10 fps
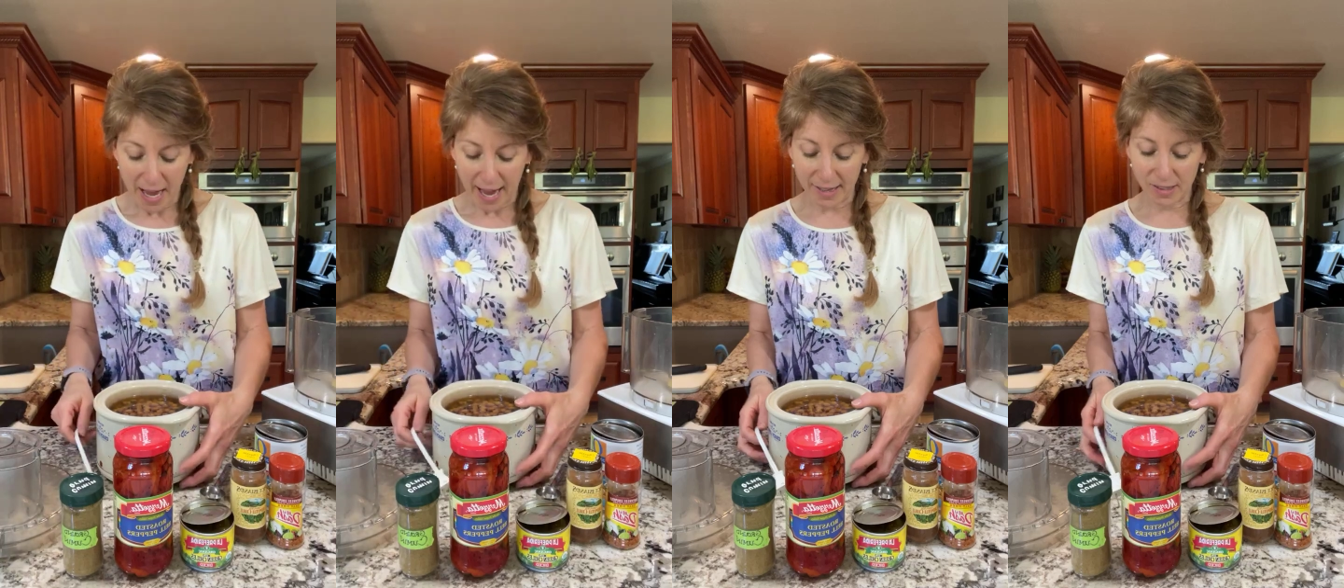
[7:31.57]

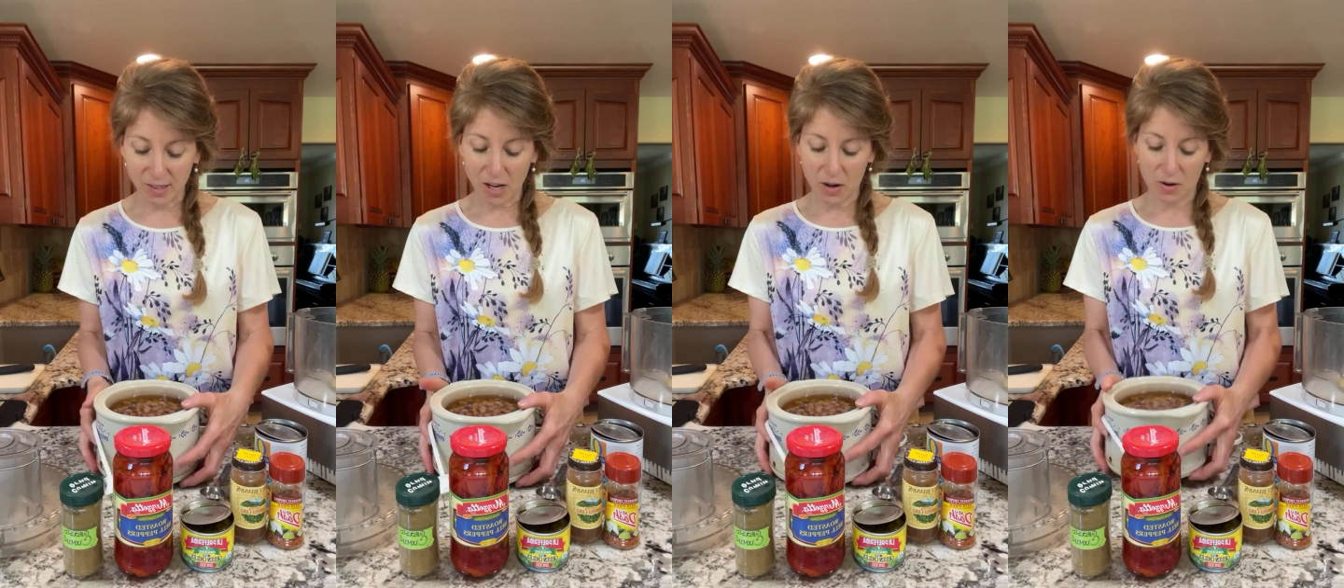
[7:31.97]
And
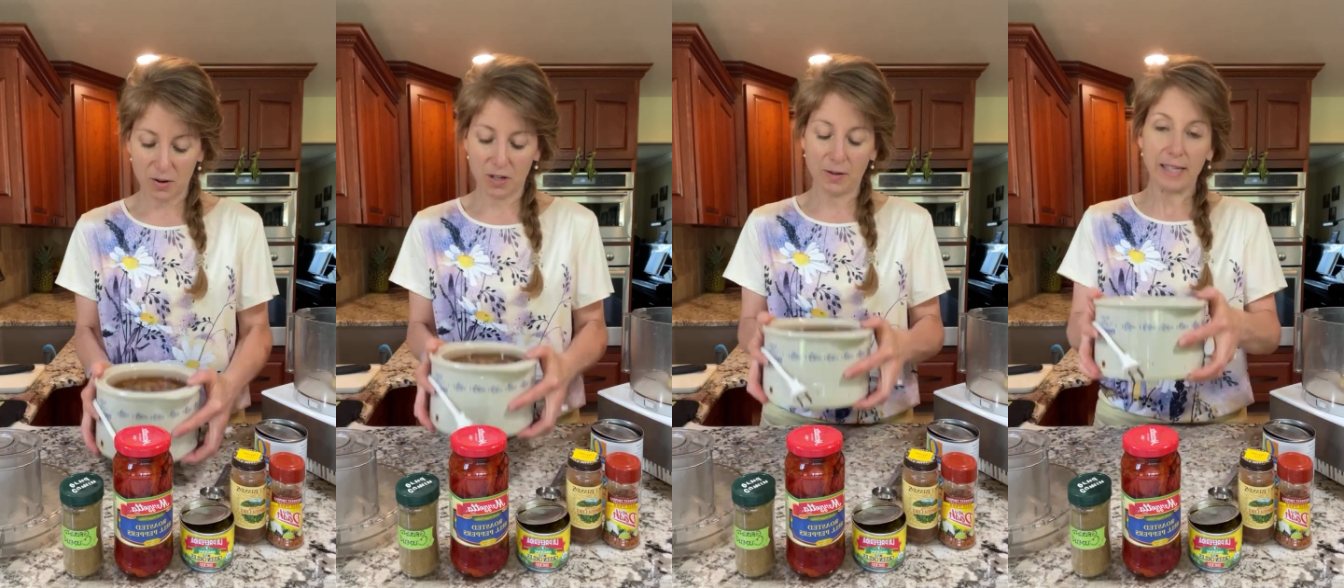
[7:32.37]
so
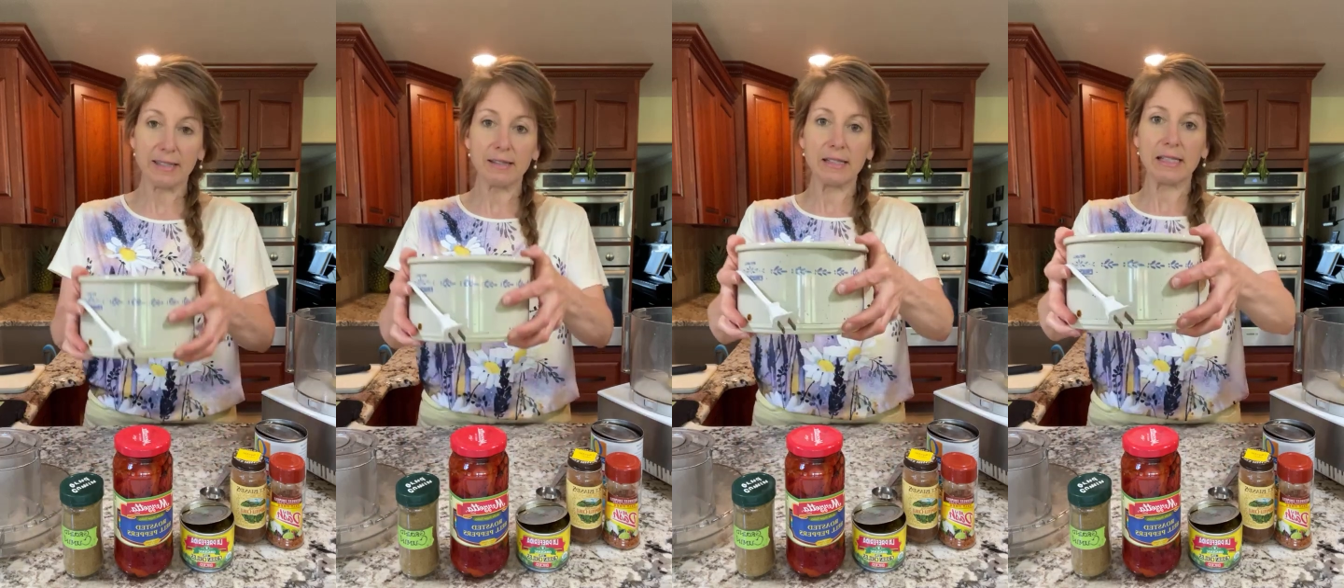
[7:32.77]
you can
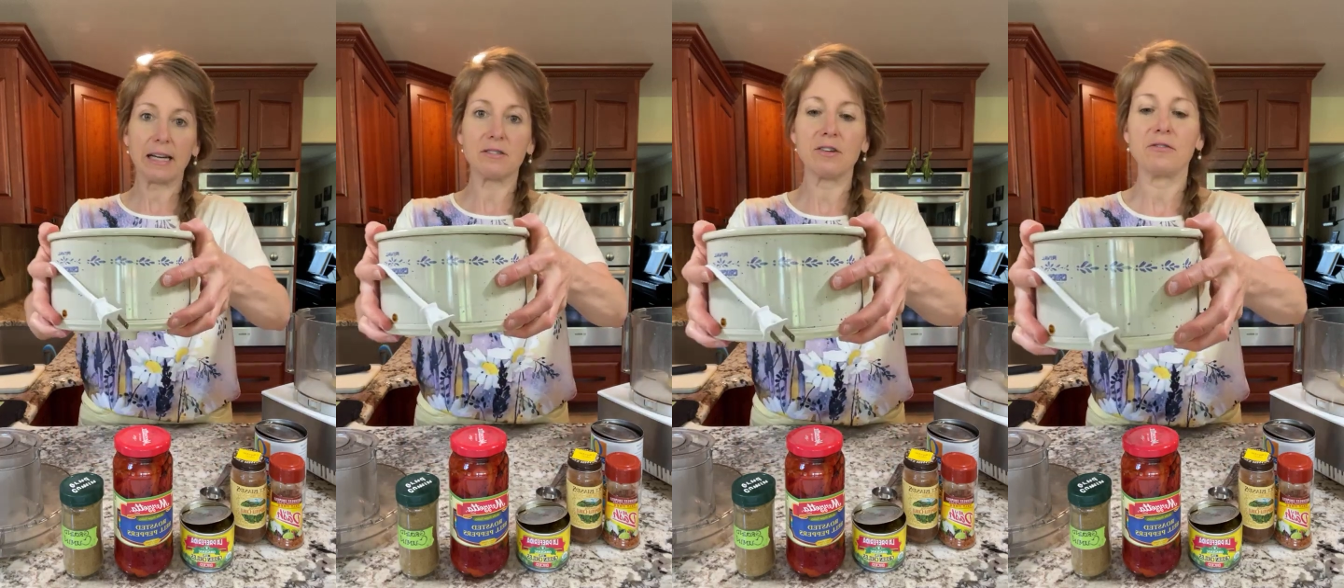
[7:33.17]
see,
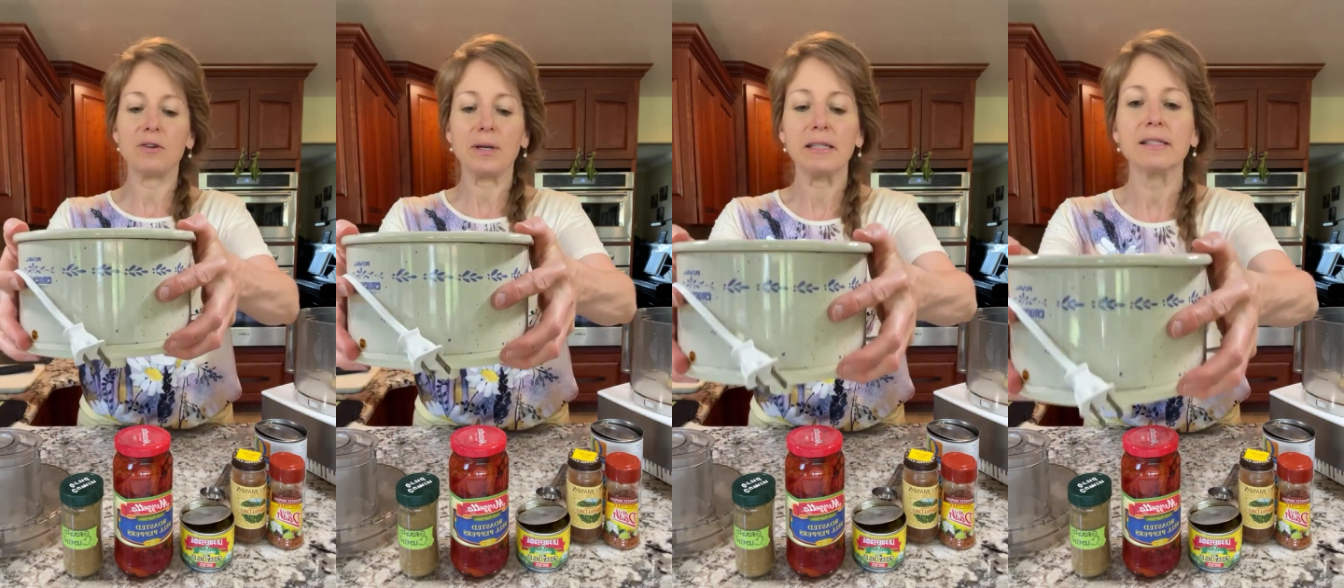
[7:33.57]
I don't know if
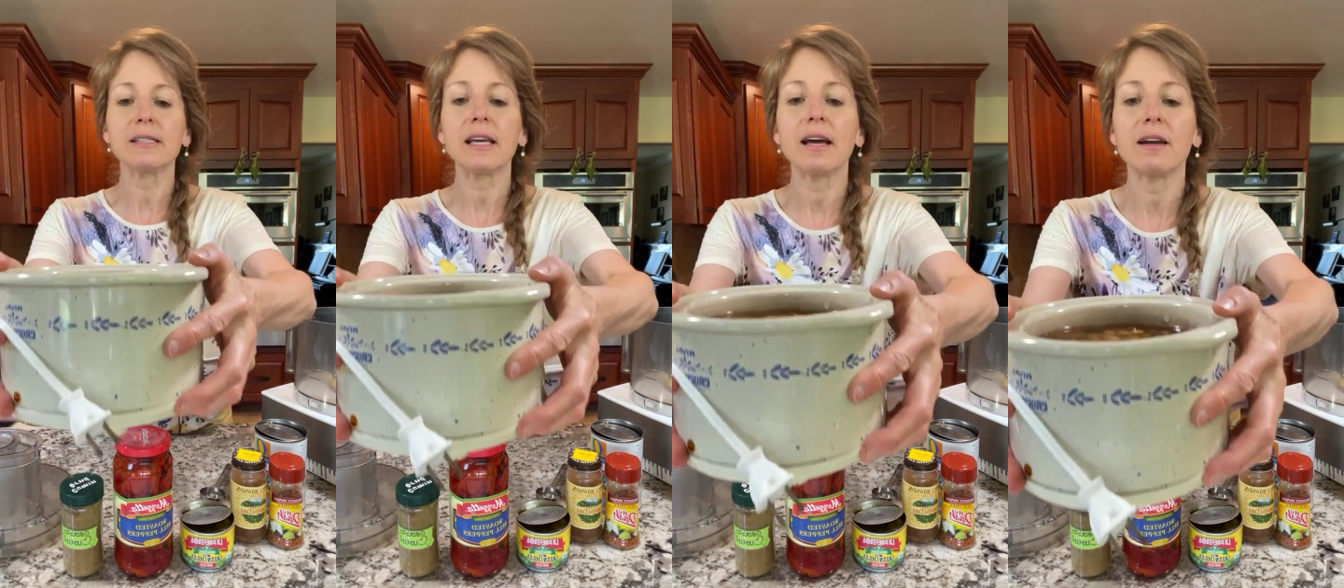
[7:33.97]
you can
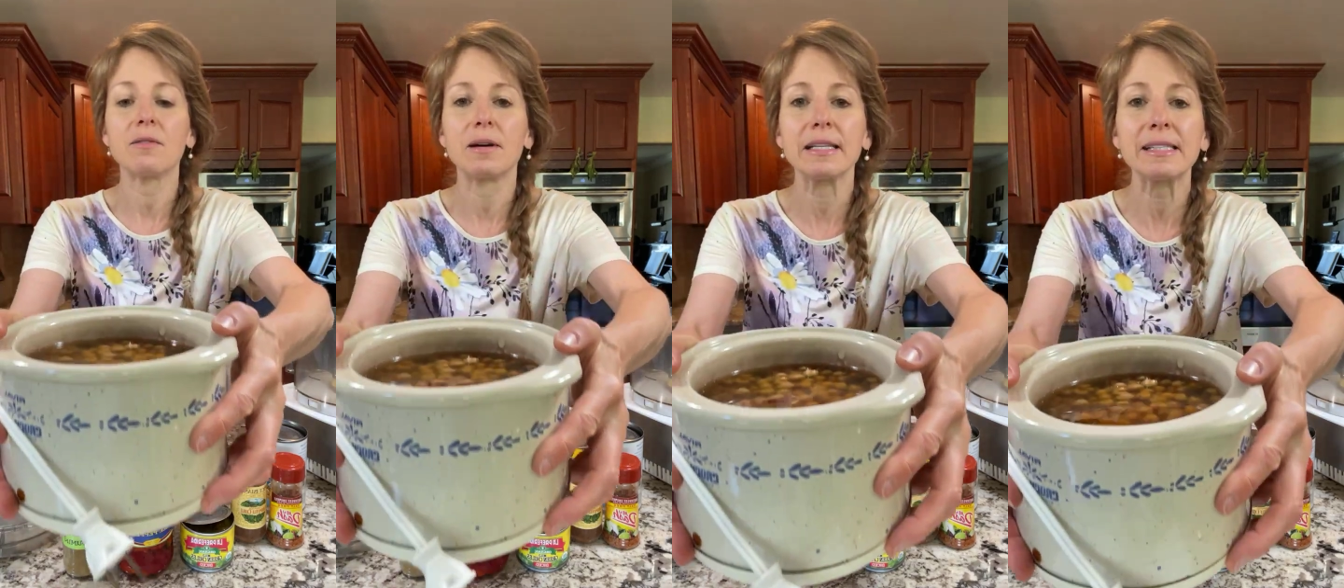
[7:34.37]
see, I don't
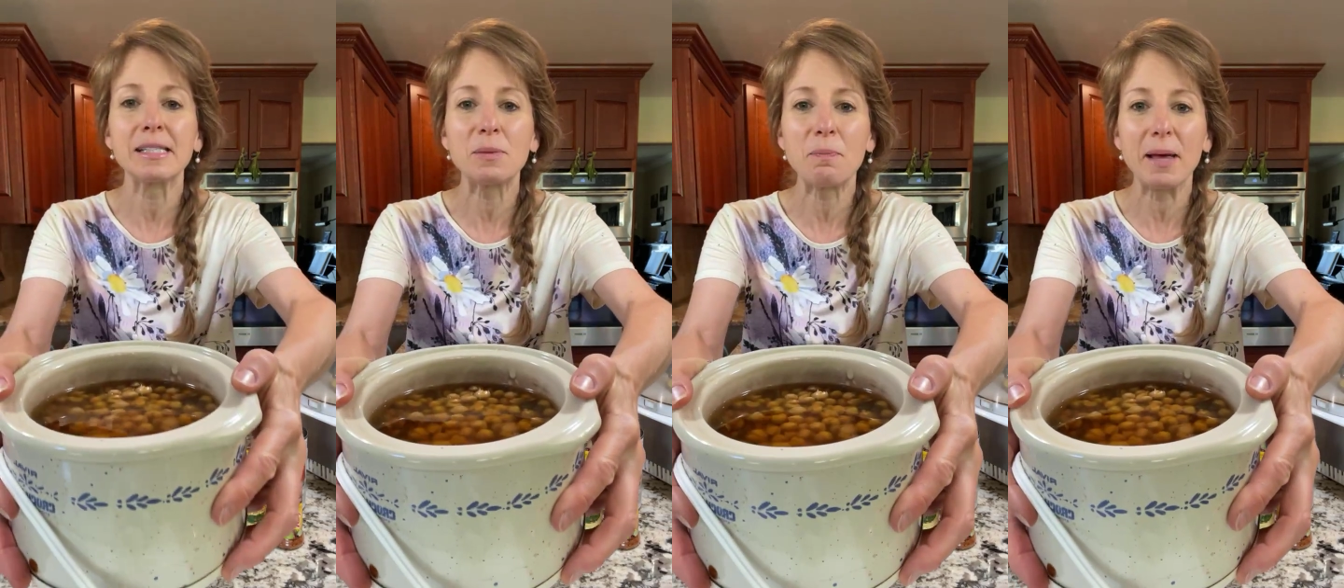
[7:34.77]
want to
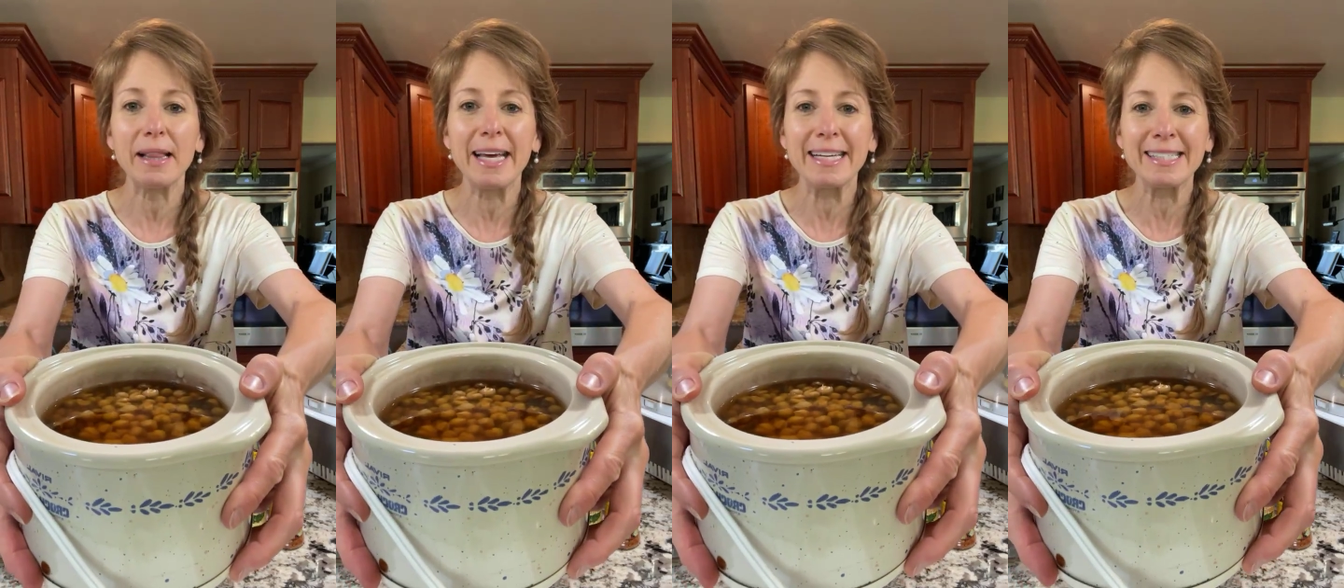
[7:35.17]
spill
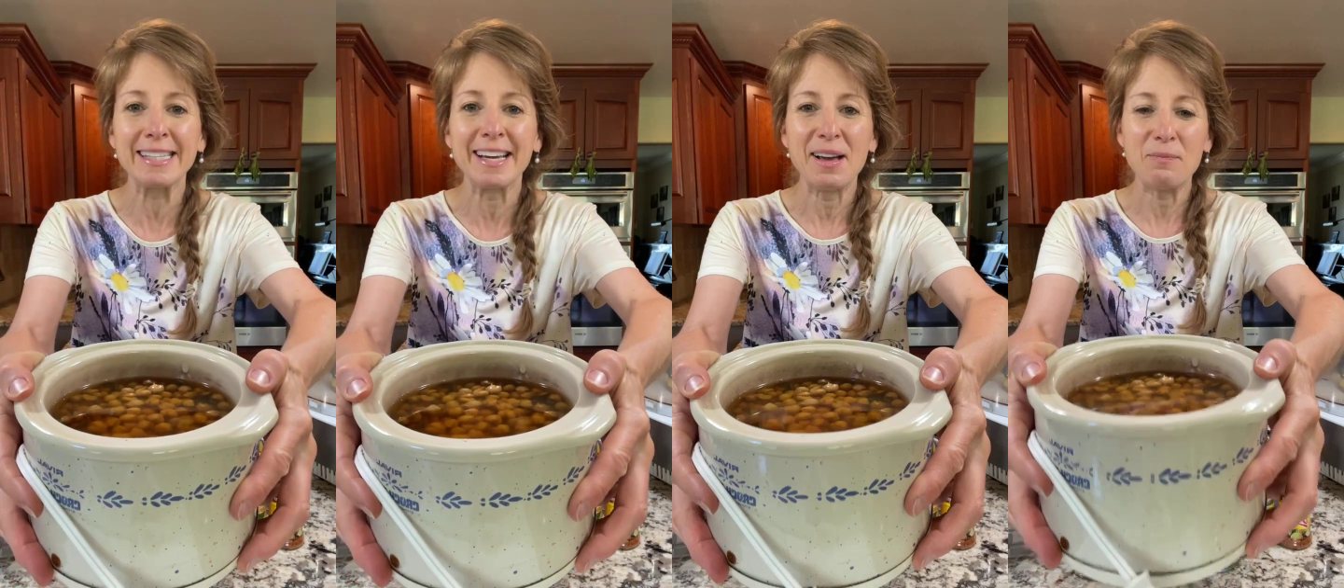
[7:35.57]
it,